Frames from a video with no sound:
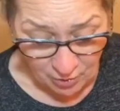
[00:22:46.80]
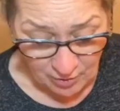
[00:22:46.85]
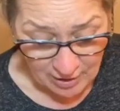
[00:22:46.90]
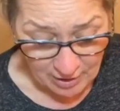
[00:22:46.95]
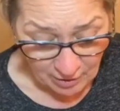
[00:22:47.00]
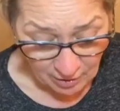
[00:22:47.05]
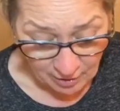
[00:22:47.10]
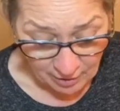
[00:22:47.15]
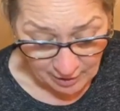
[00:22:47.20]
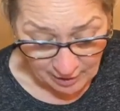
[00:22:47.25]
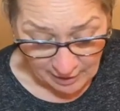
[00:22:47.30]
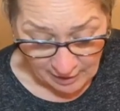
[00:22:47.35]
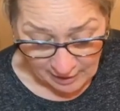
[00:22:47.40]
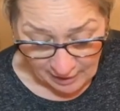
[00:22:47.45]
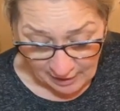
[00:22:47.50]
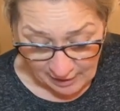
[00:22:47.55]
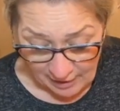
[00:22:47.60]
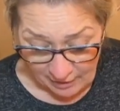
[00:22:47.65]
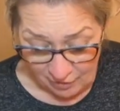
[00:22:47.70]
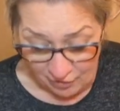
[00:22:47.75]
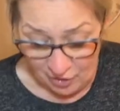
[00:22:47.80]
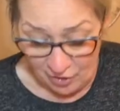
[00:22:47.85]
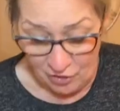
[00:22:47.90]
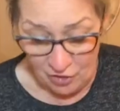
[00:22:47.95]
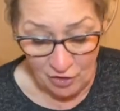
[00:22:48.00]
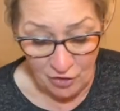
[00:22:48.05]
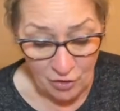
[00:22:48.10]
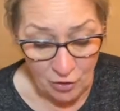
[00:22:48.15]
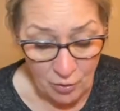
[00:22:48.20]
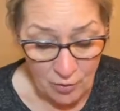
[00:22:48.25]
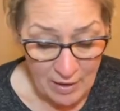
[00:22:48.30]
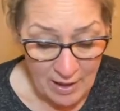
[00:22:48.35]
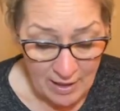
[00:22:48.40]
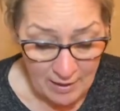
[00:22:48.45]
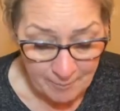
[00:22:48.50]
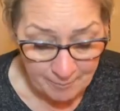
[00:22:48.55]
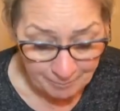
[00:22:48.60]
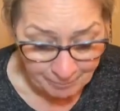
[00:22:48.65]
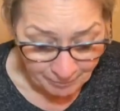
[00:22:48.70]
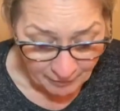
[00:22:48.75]
here is to just
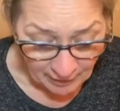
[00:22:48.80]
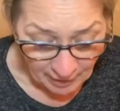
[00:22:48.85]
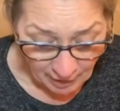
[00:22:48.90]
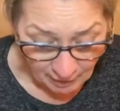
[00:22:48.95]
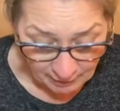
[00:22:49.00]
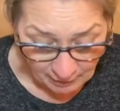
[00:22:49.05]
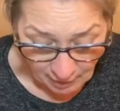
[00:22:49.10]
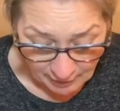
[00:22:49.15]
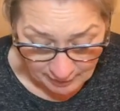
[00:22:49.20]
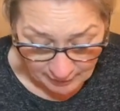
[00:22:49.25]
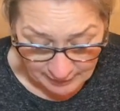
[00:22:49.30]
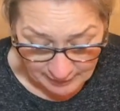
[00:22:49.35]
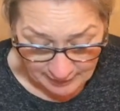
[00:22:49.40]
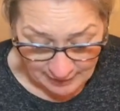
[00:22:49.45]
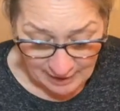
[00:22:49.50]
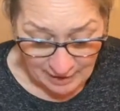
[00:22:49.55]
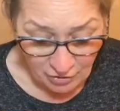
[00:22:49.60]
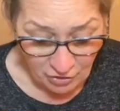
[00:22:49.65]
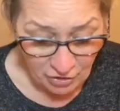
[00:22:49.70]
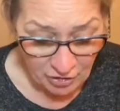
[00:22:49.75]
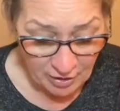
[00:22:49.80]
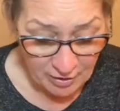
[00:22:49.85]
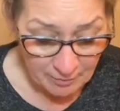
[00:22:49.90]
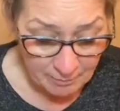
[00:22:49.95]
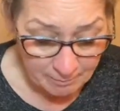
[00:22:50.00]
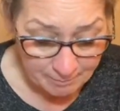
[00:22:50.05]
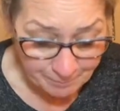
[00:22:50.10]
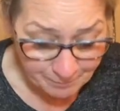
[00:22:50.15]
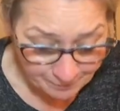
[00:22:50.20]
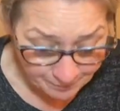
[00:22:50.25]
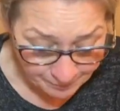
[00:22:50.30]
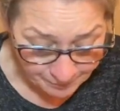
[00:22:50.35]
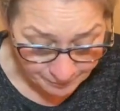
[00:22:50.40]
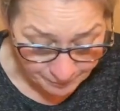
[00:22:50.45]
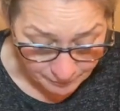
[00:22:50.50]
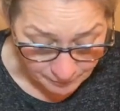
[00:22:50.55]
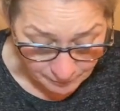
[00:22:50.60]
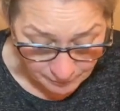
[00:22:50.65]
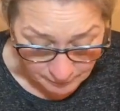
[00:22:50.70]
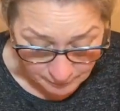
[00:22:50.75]
create a lot of tension
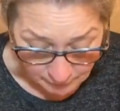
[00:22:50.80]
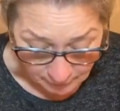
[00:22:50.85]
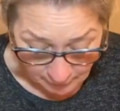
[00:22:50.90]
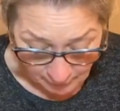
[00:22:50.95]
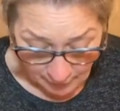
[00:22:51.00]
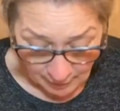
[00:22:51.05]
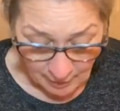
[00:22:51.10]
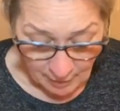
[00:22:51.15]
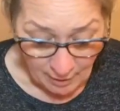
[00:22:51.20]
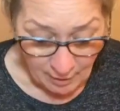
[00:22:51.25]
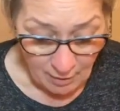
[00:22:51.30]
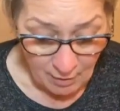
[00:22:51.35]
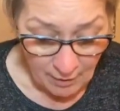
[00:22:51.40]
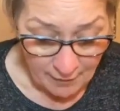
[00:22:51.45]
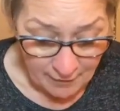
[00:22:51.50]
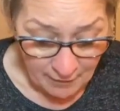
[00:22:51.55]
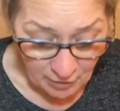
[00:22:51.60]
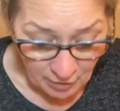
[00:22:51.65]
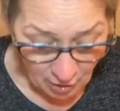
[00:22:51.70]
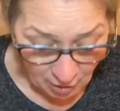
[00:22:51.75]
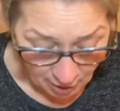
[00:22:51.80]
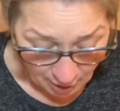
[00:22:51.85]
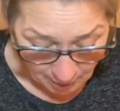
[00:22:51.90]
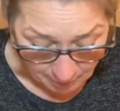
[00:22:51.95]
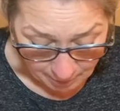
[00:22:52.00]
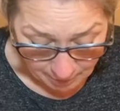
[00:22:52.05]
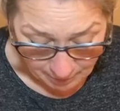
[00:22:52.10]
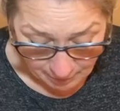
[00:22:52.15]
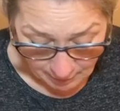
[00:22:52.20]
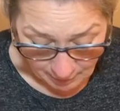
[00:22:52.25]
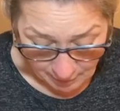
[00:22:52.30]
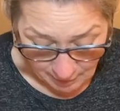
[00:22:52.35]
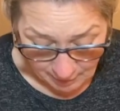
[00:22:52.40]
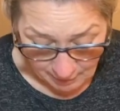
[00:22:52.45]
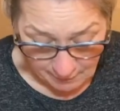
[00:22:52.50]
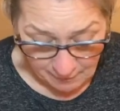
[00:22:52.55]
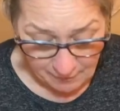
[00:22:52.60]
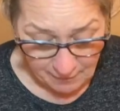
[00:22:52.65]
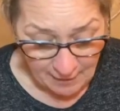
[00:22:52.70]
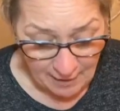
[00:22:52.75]
on the top
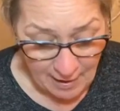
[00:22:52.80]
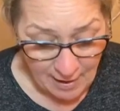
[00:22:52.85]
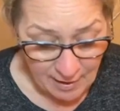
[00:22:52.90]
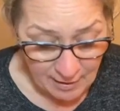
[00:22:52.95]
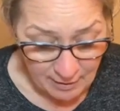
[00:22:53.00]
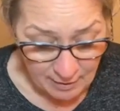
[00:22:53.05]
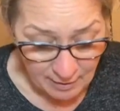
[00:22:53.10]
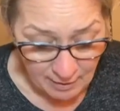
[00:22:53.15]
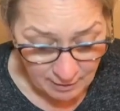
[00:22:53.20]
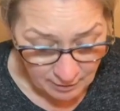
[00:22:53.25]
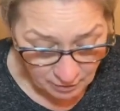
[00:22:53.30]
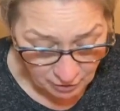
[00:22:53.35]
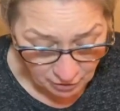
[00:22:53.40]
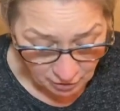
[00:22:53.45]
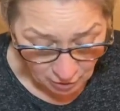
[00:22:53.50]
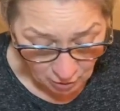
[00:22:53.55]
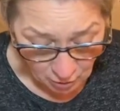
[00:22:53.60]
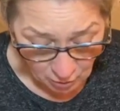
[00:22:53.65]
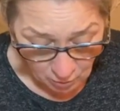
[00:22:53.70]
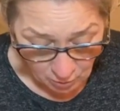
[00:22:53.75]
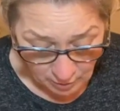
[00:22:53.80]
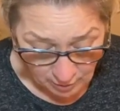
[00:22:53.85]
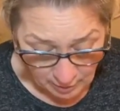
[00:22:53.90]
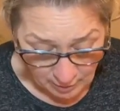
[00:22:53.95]
of that dough.